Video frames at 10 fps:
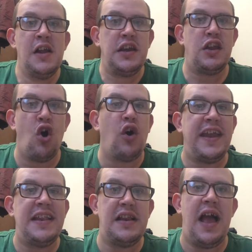you're
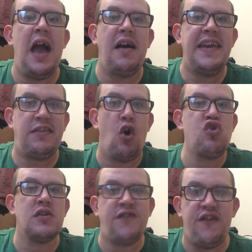talking at least
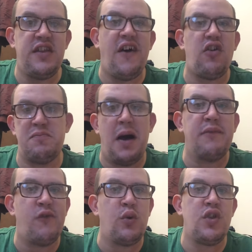
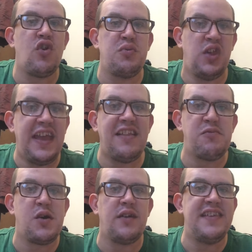£150,000 for one of those machines
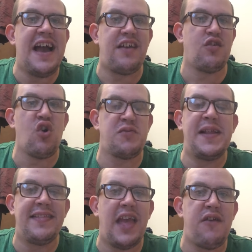because they are so
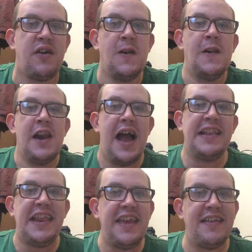expensive.
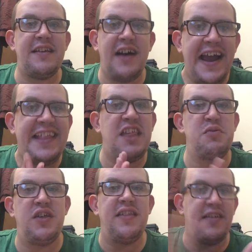And these are the
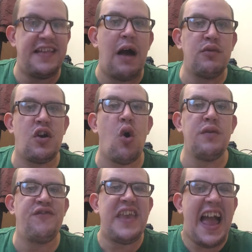latest machines that's out. They're
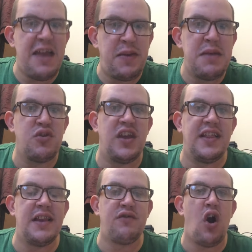called VIP
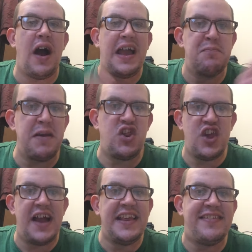machines. They've got like a big
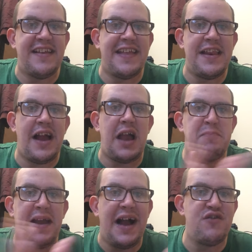chair that you sit in, like a
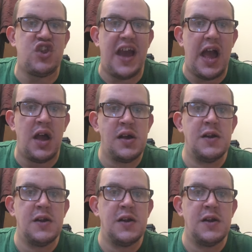big leather chair,